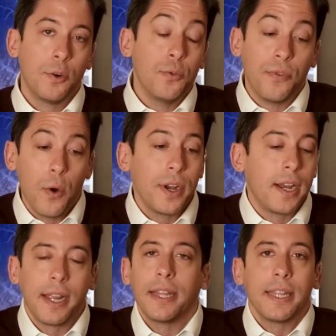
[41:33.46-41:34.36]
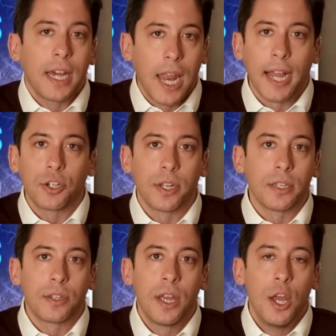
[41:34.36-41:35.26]
who voted in the
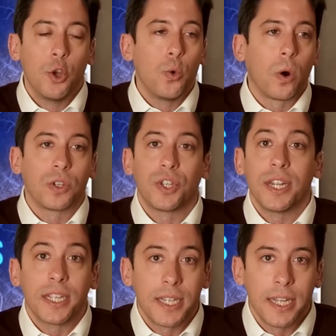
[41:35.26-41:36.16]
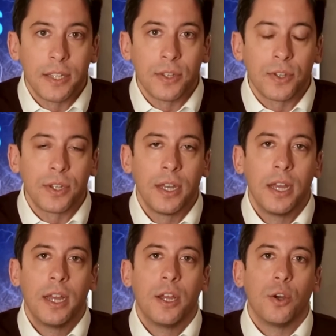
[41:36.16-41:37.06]
elections, who are citizens,
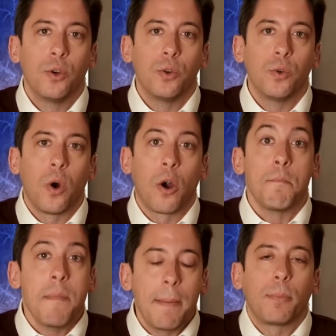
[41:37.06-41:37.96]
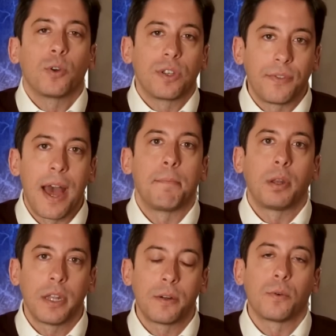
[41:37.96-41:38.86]
who are members of
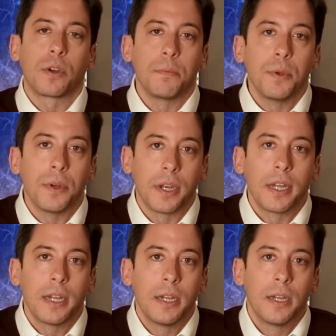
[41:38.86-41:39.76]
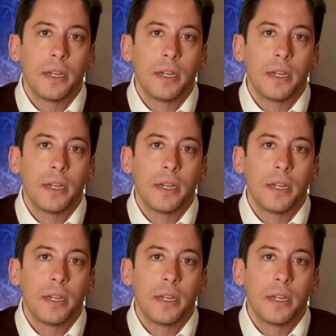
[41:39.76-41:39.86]
that political community